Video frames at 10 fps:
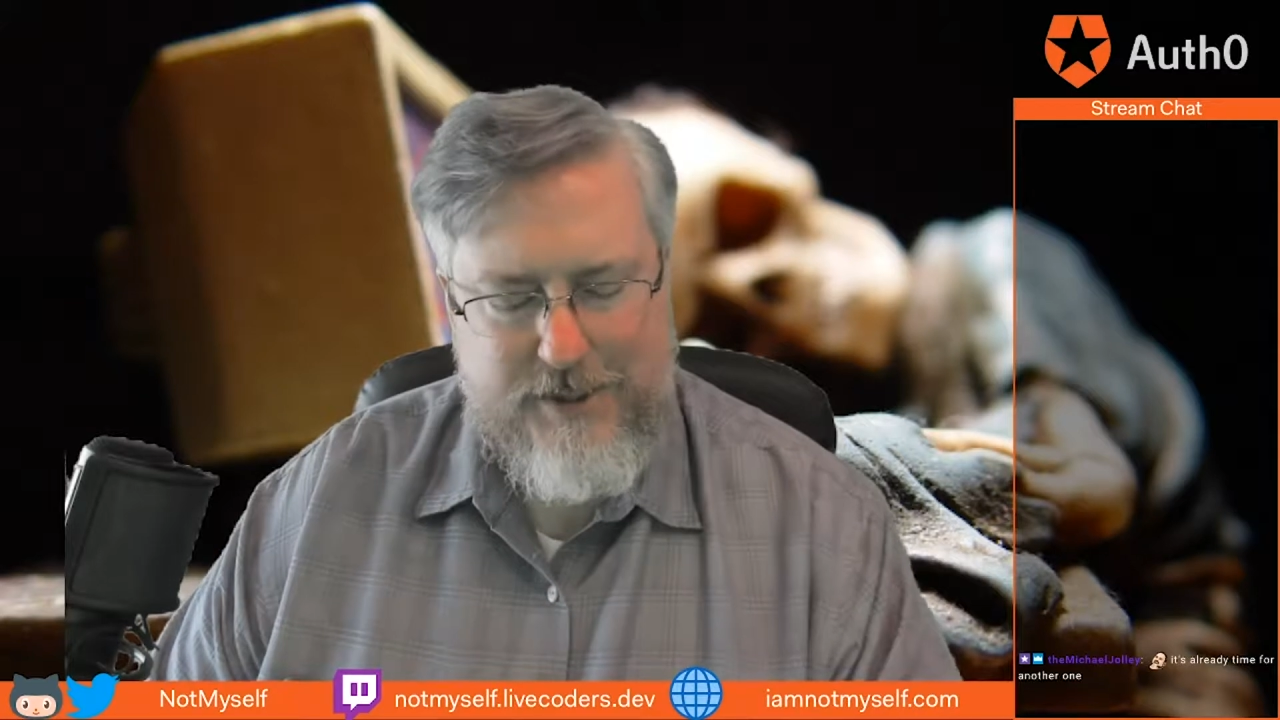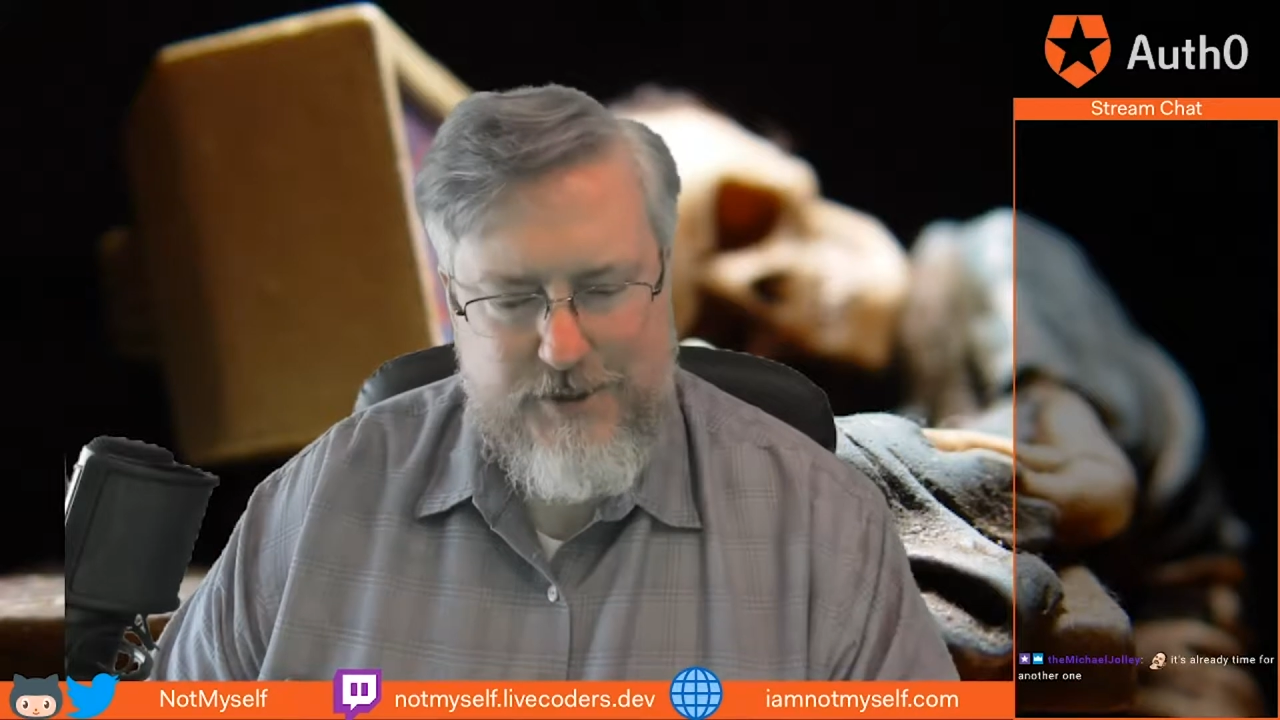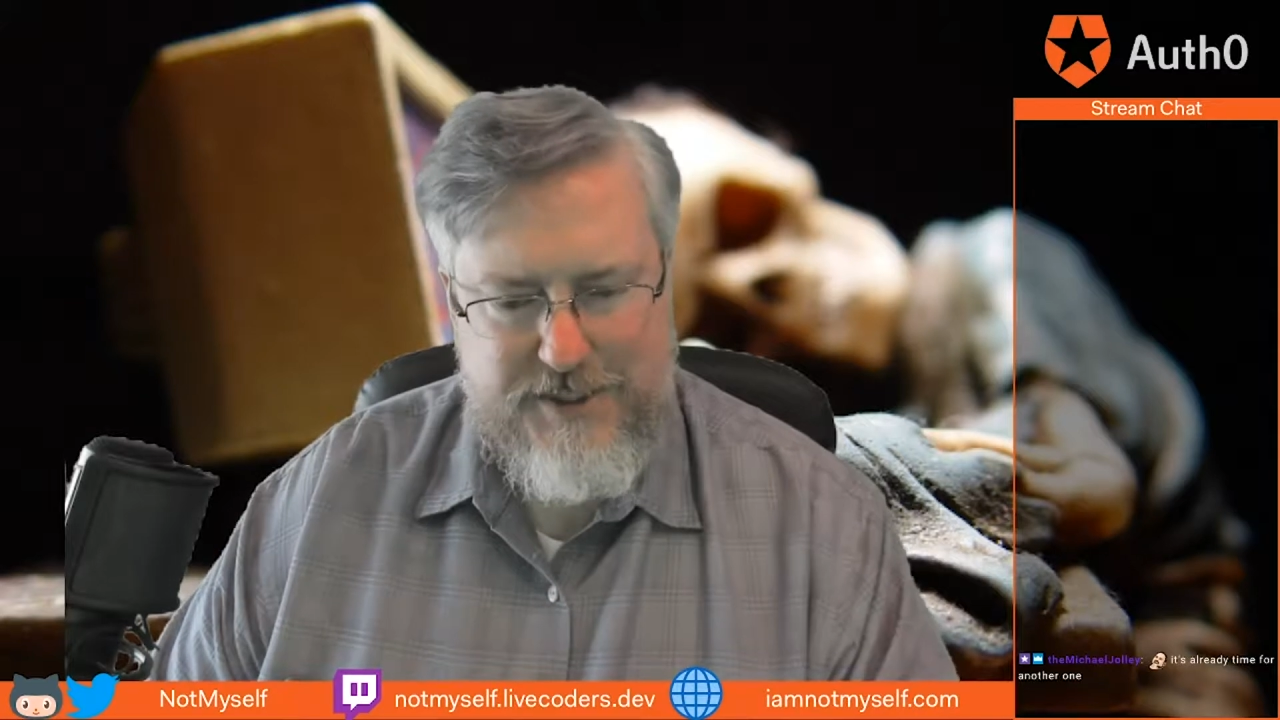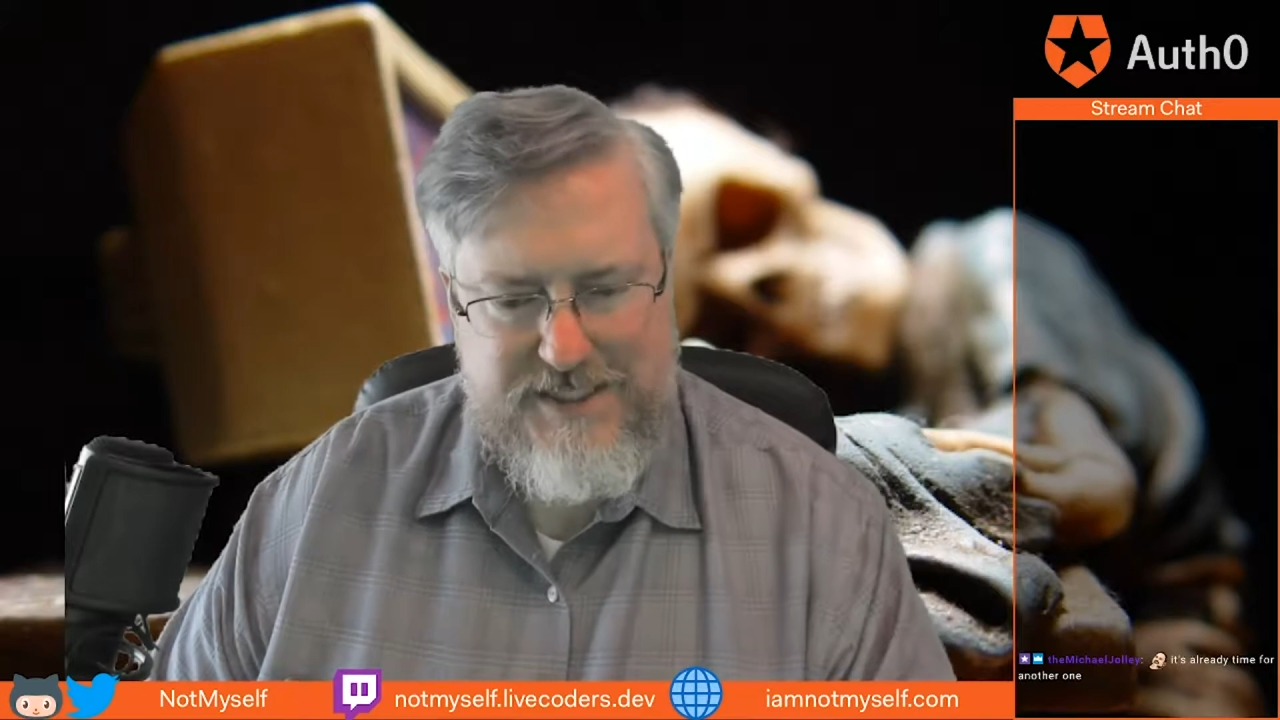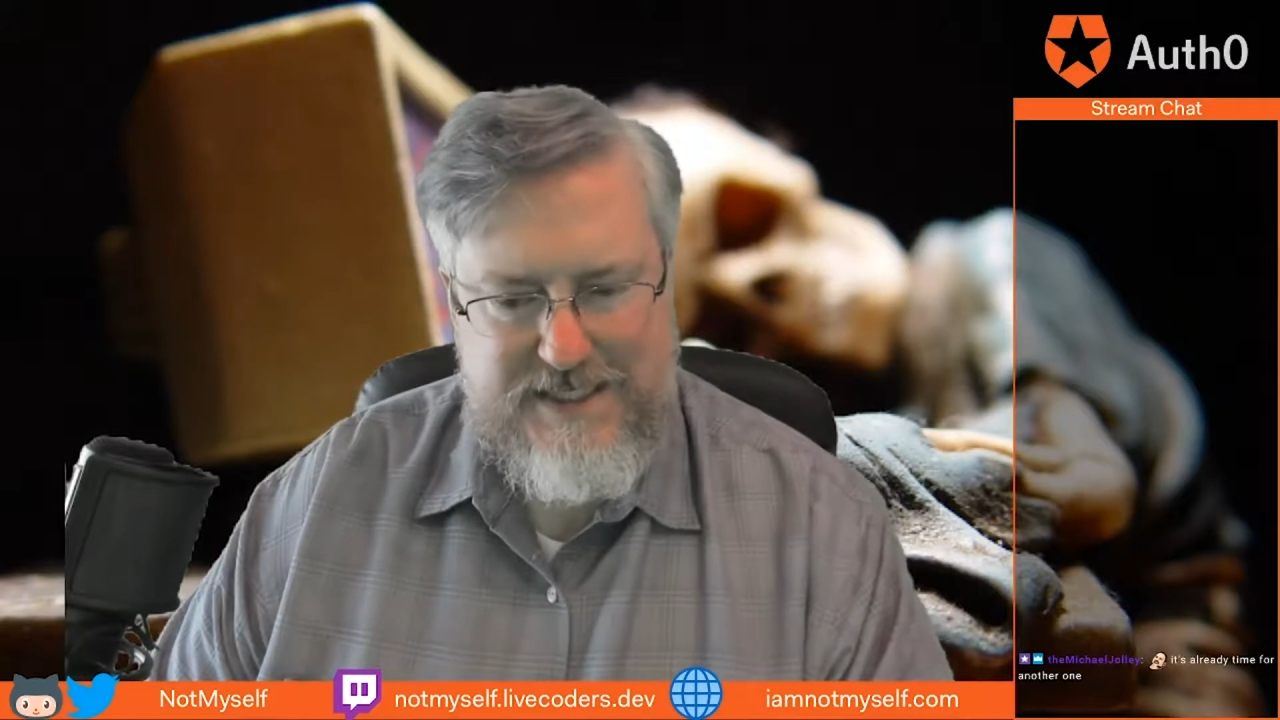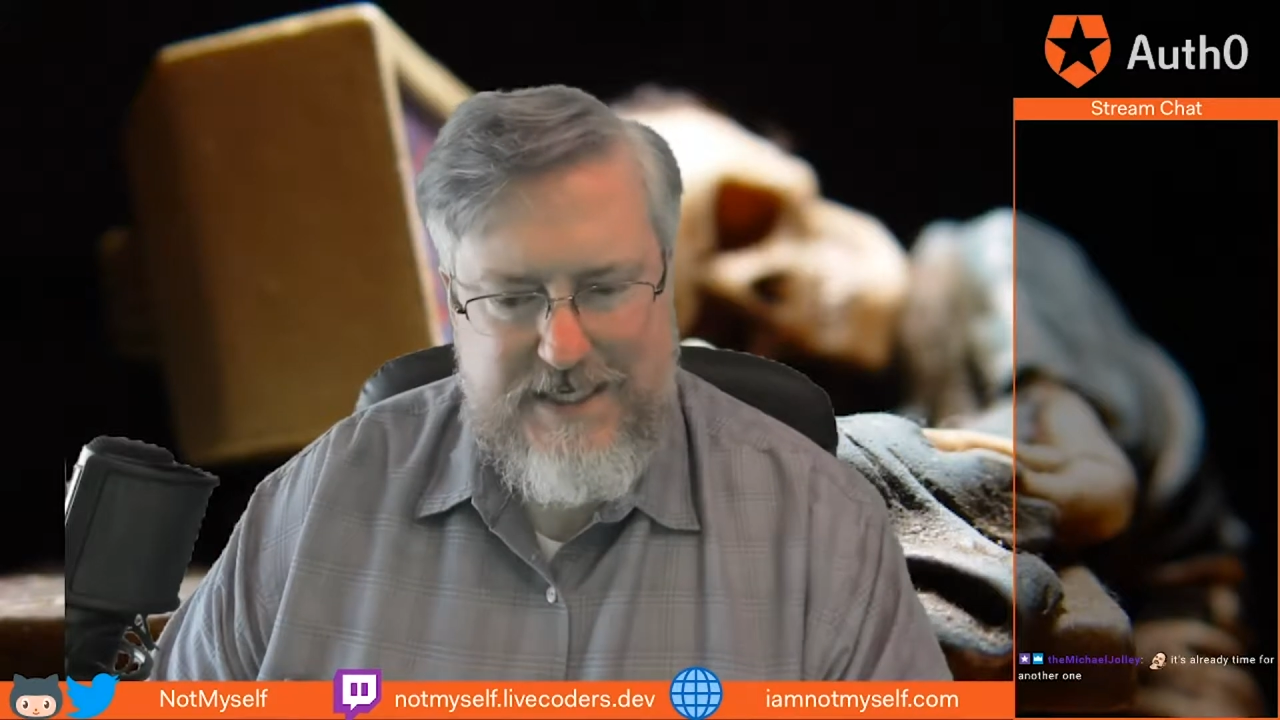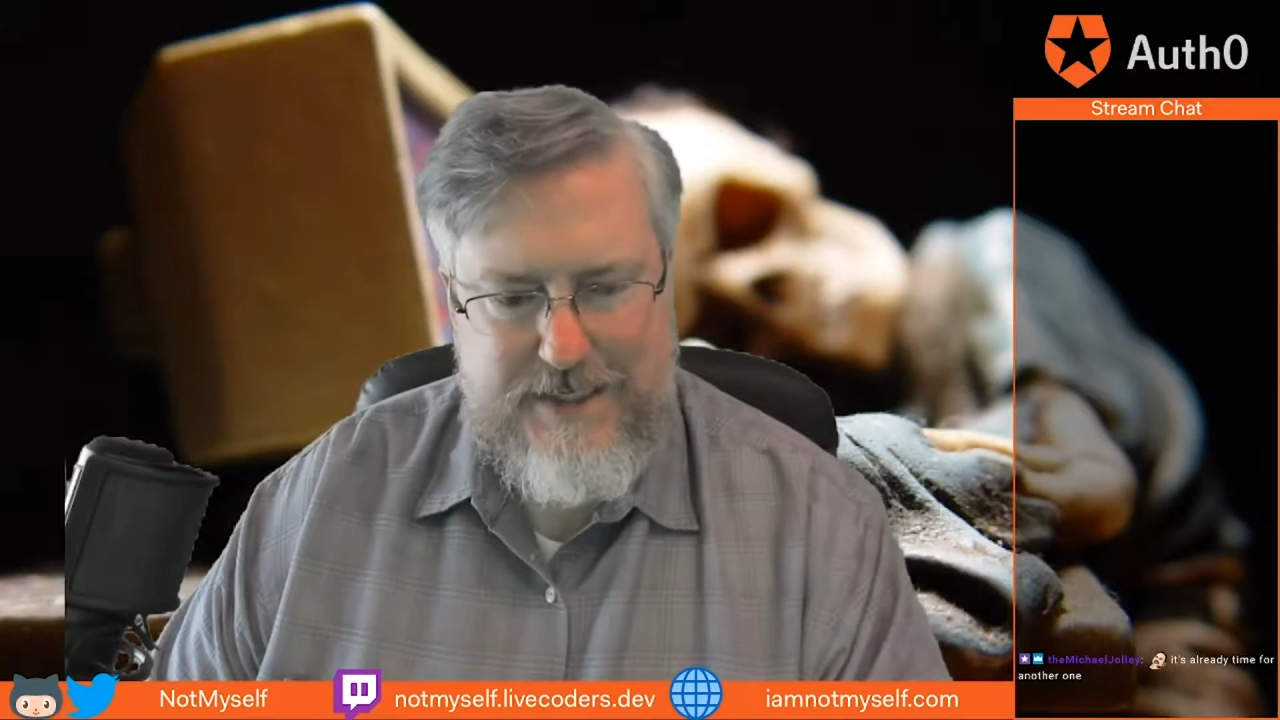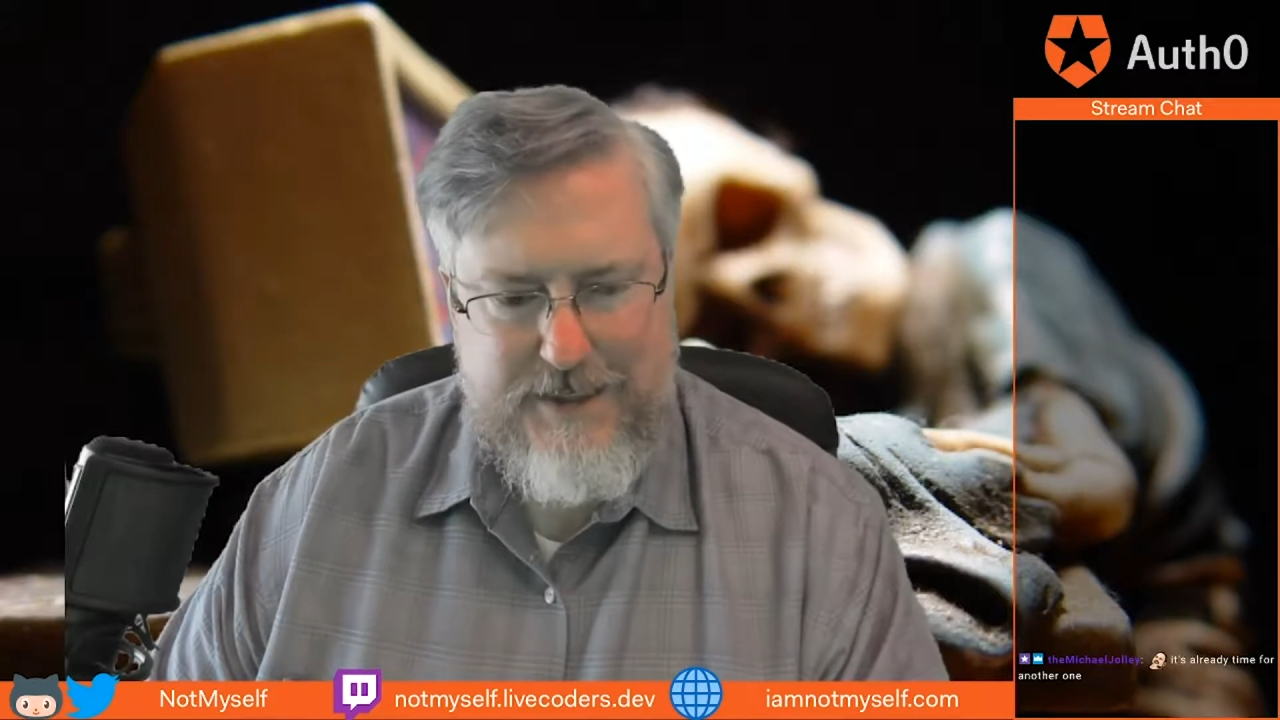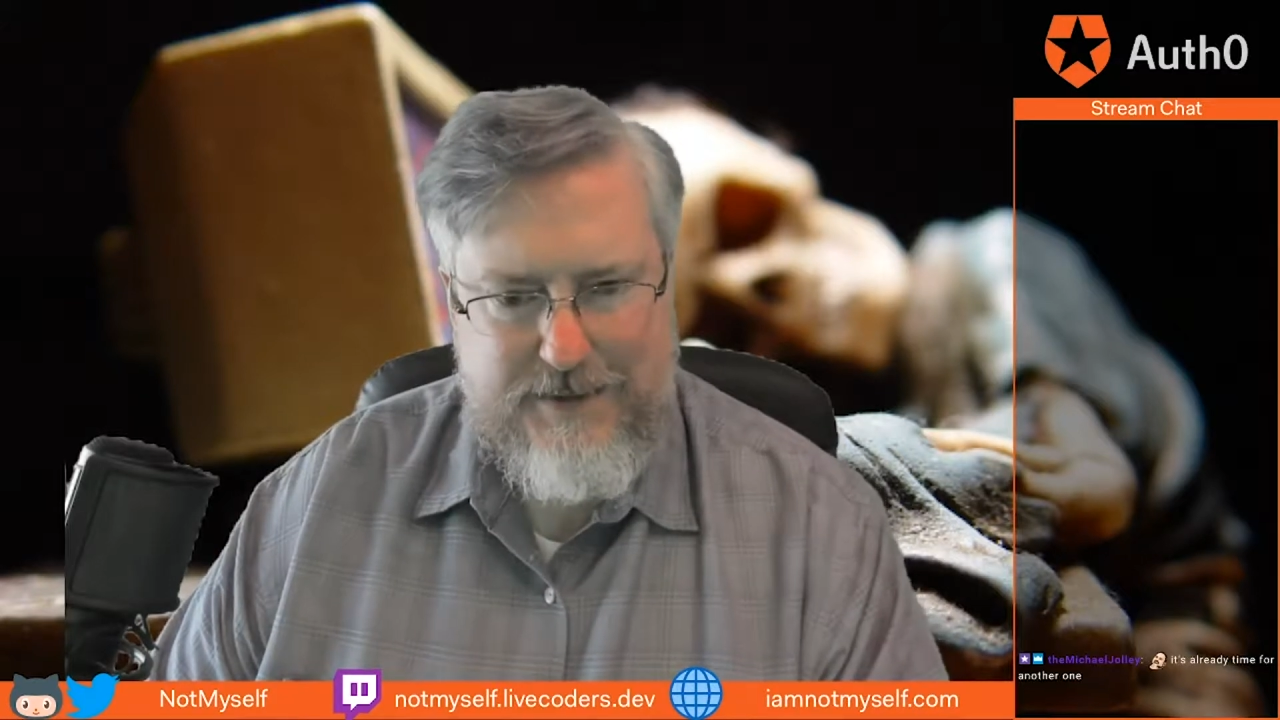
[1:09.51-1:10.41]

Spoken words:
actually see